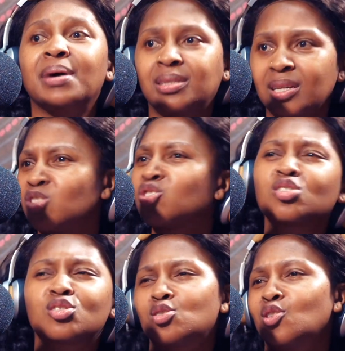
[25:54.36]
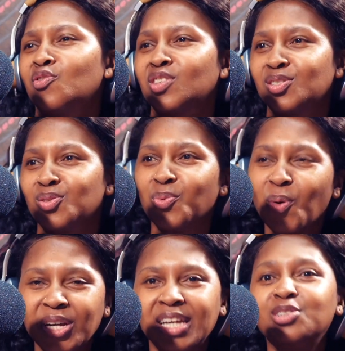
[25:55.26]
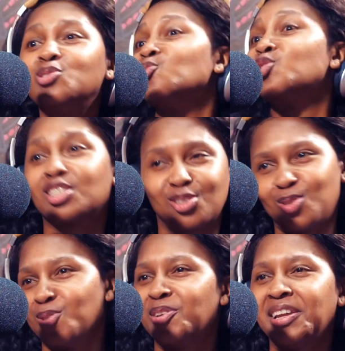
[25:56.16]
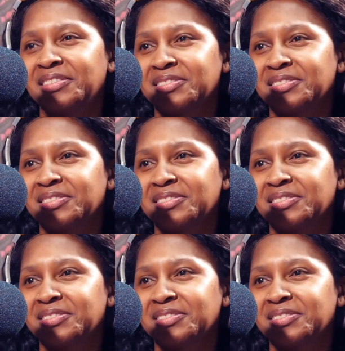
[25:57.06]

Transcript: but it's just a service. You walk in, you just do your nails.